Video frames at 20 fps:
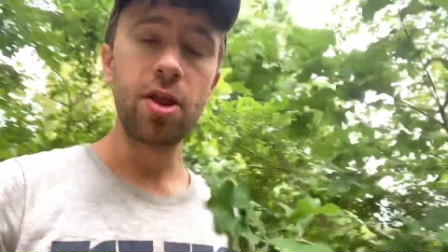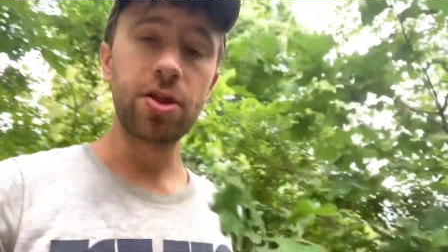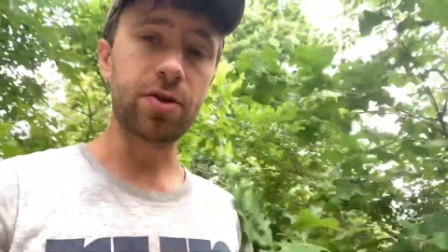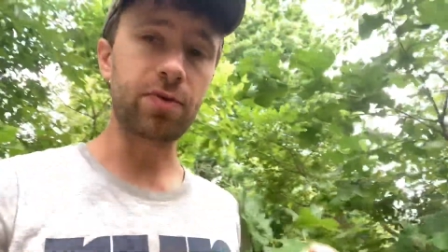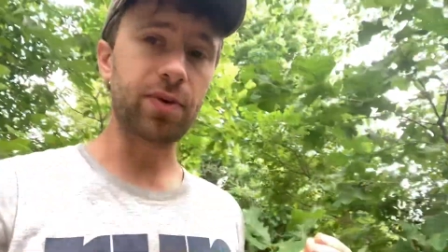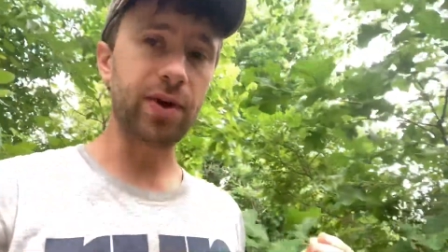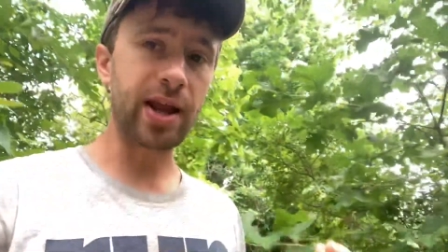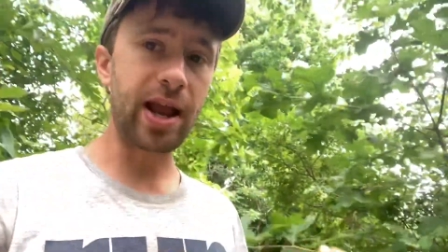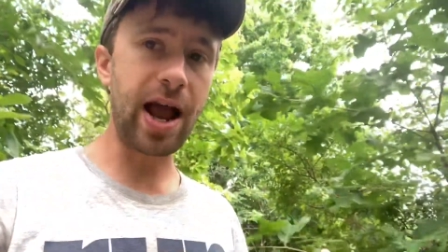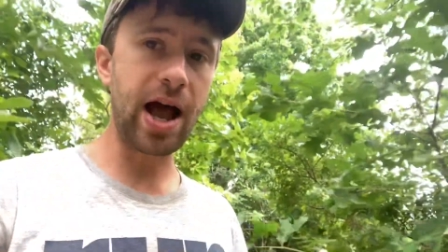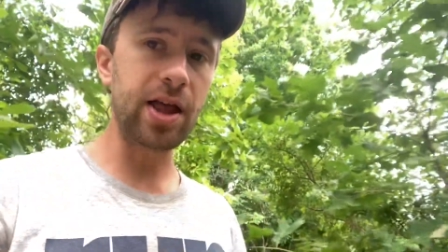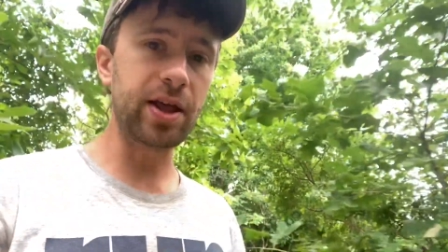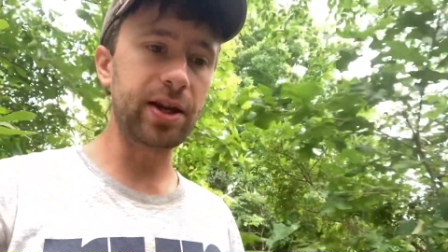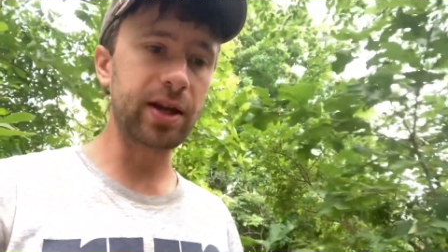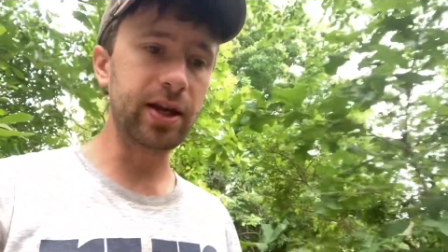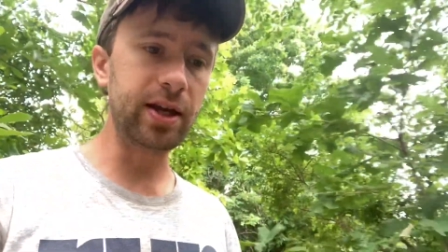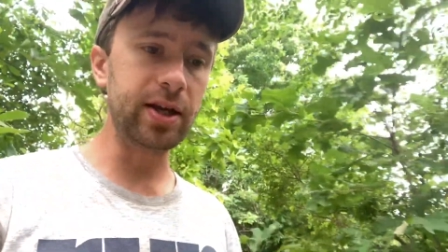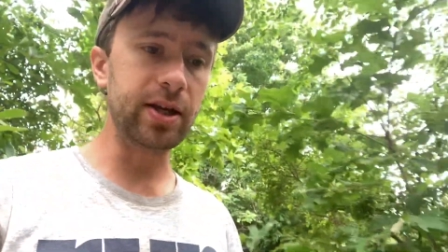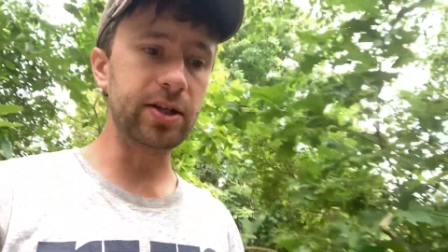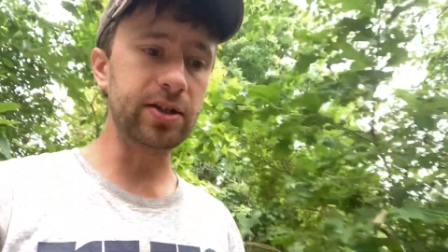the
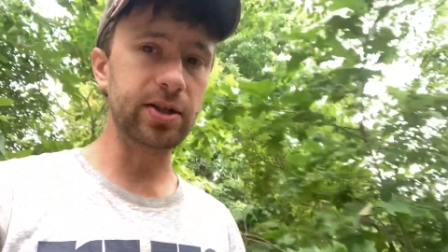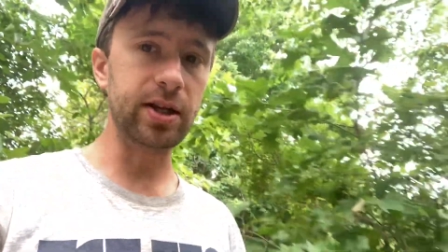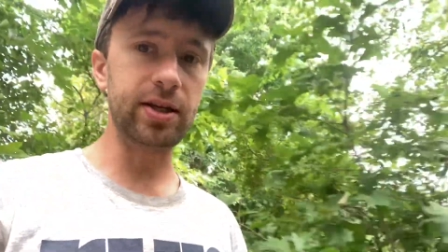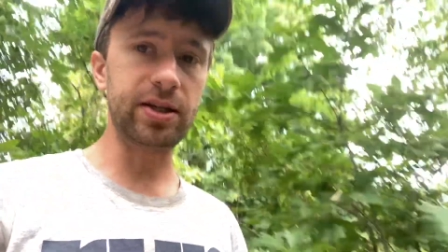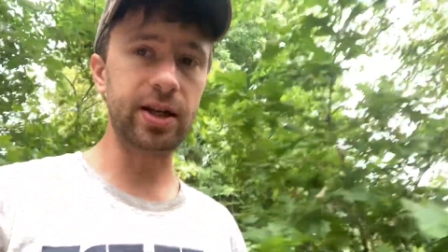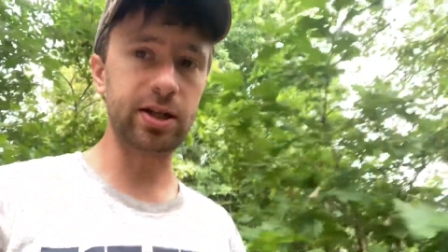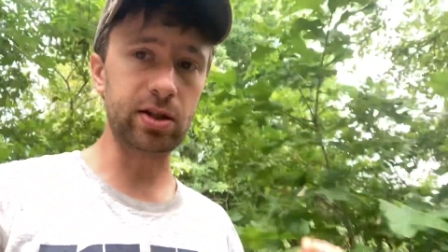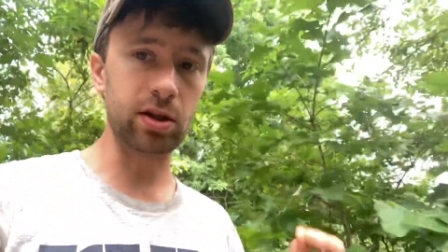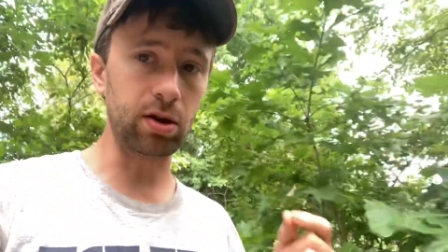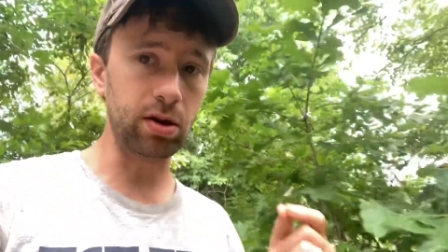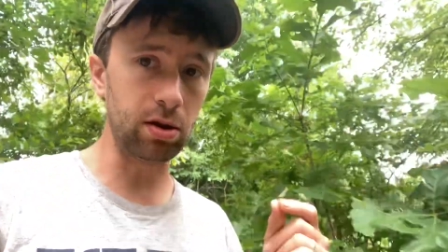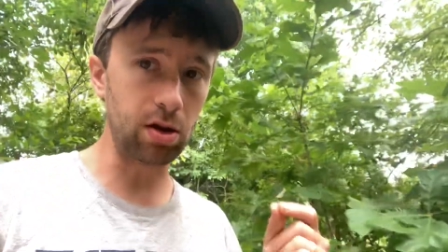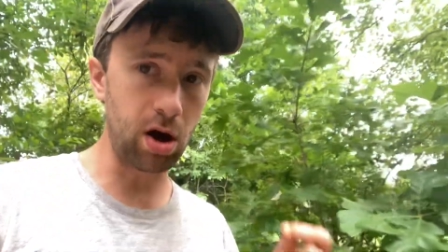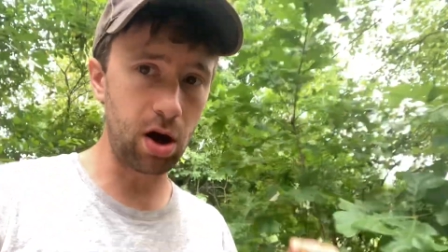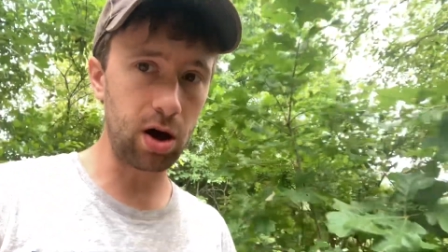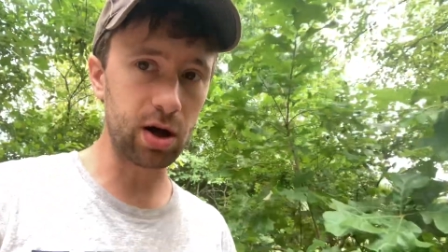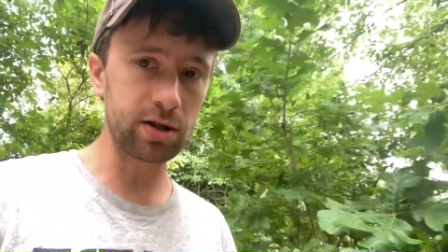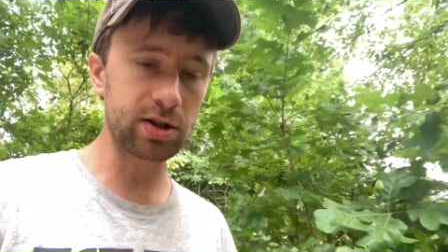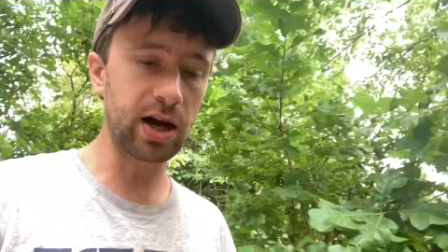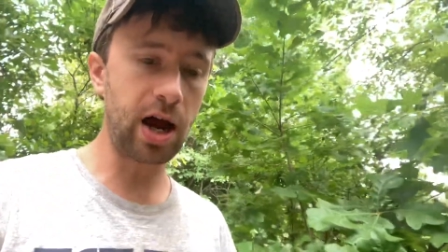reality is it takes a
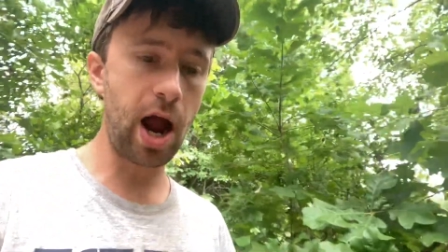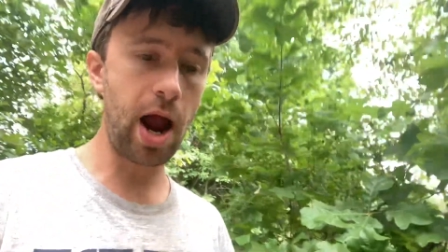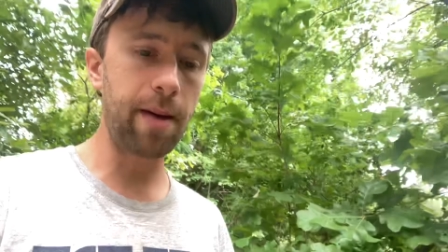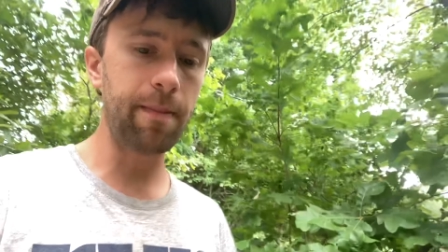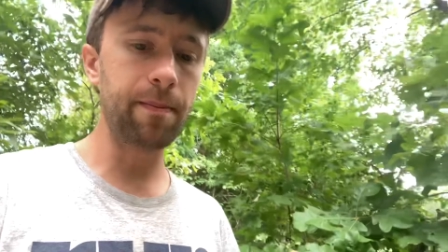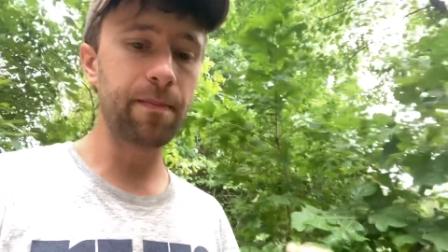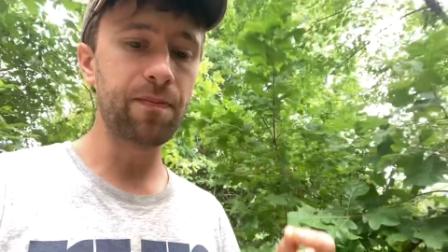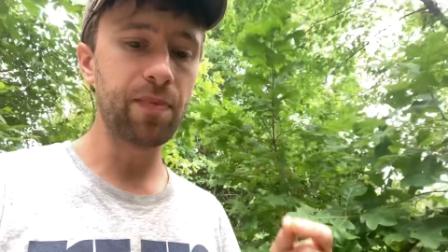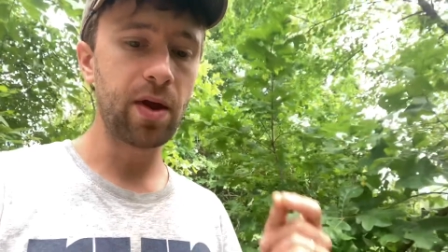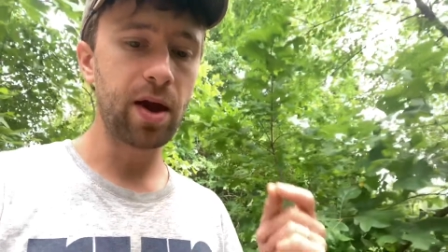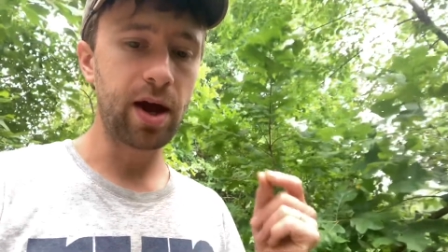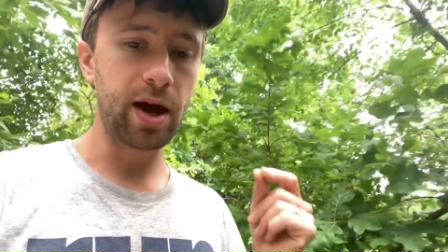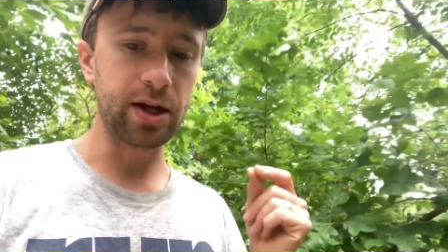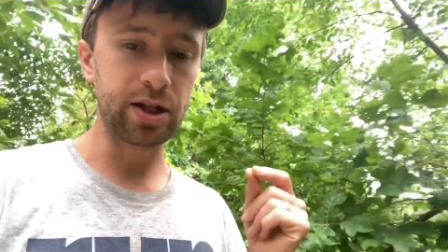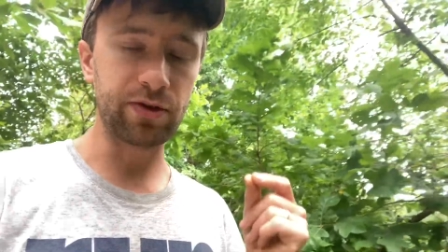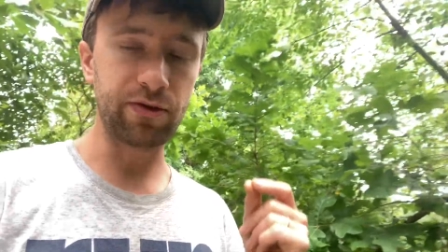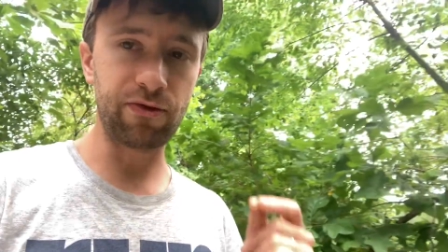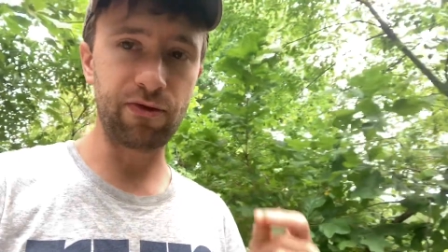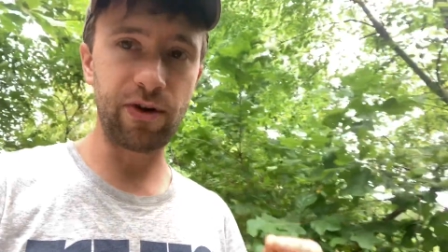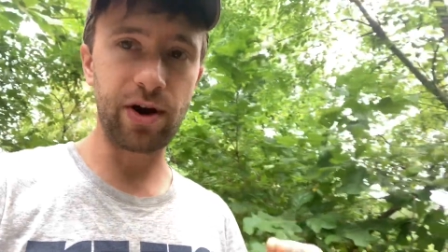long time and
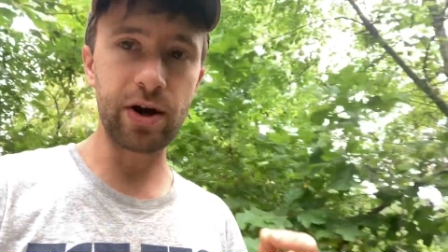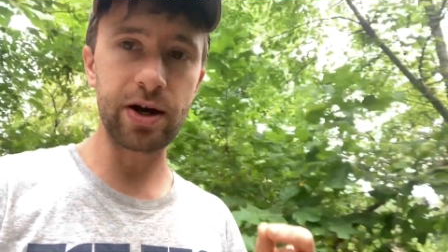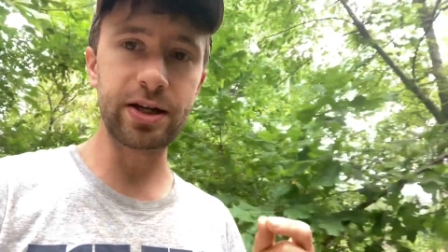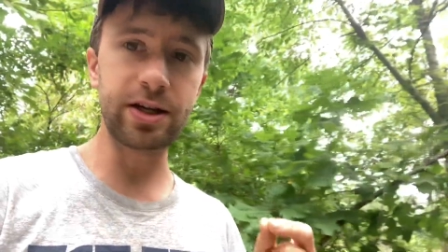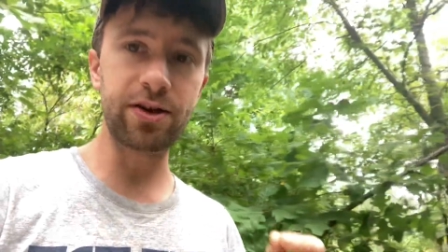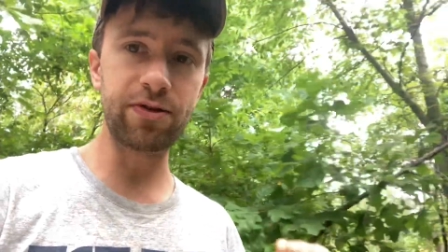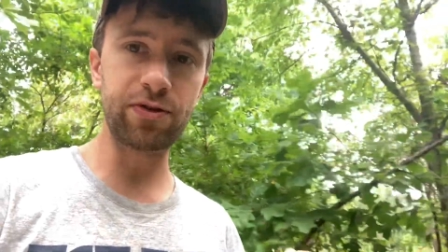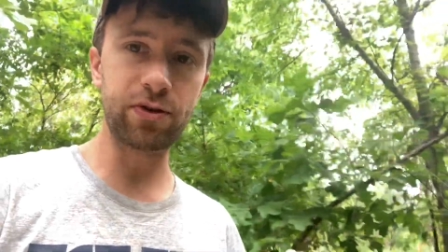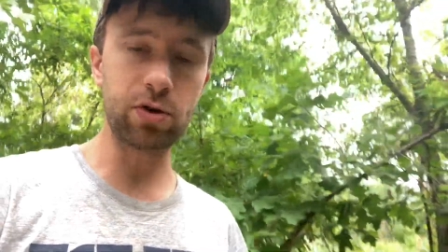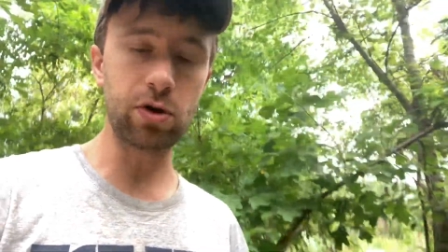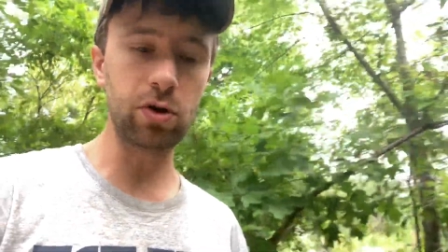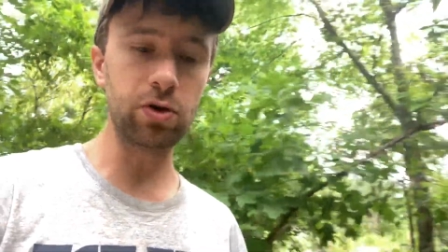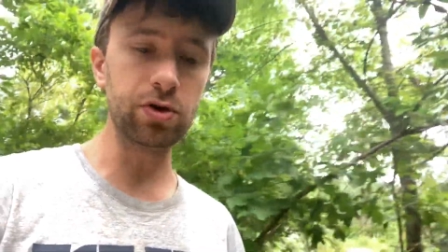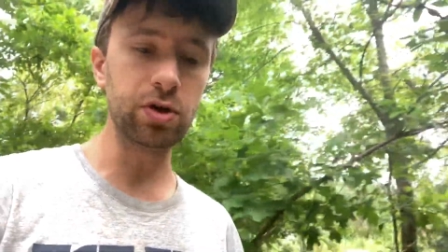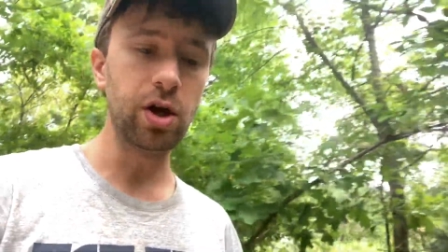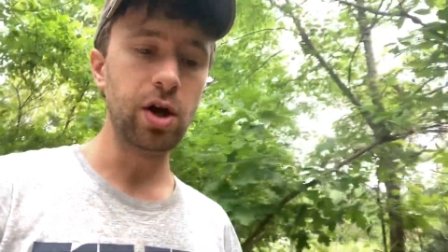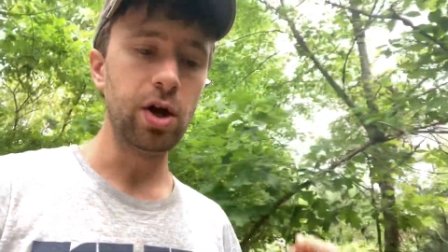it's very difficult